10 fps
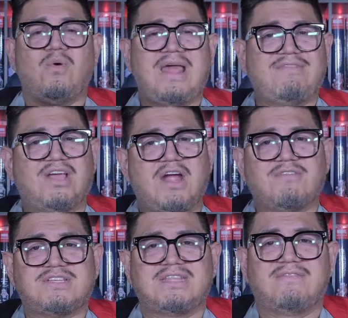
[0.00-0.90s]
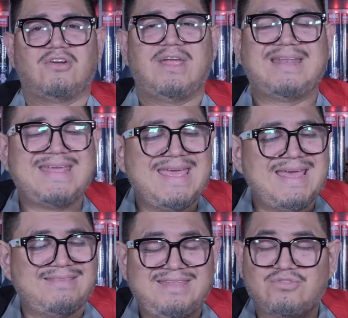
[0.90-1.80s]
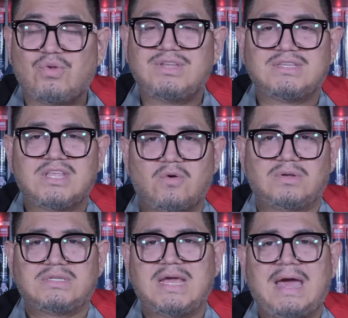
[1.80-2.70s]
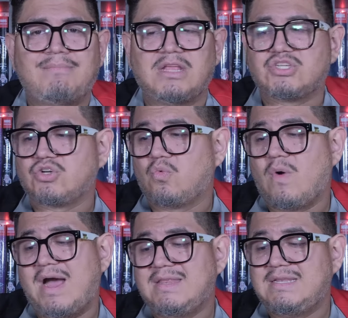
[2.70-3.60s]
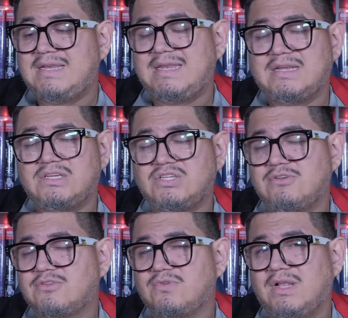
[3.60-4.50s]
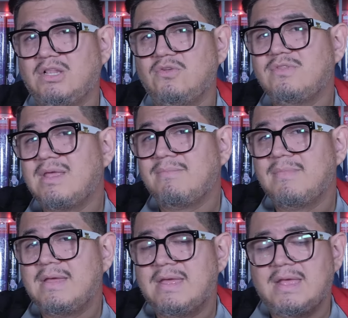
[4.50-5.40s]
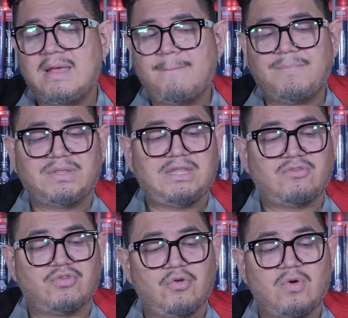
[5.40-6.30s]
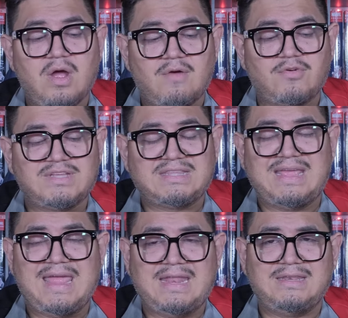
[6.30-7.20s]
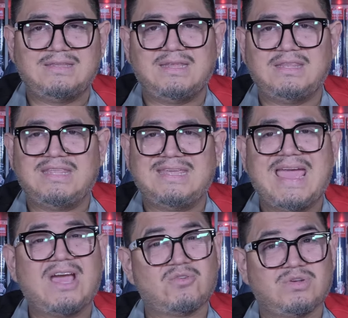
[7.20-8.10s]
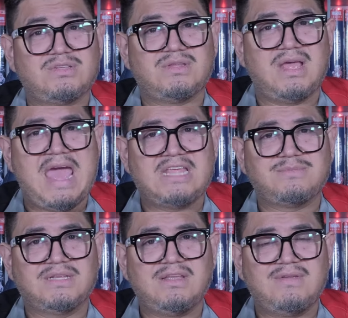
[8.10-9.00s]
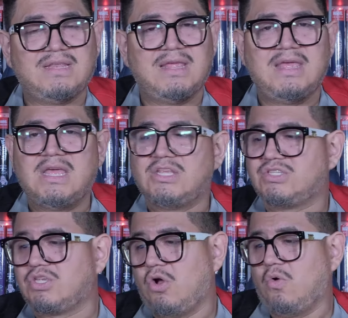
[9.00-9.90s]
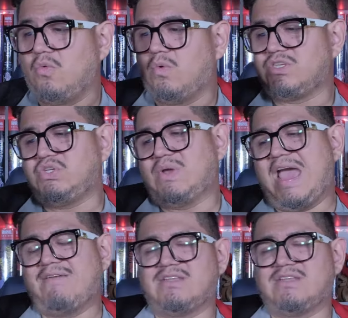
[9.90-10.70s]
will have the covers at the very end. These ones don't. I'm not sure why they didn't choose to include them, but there's no covers at the end in the extras aspect of it. So what you have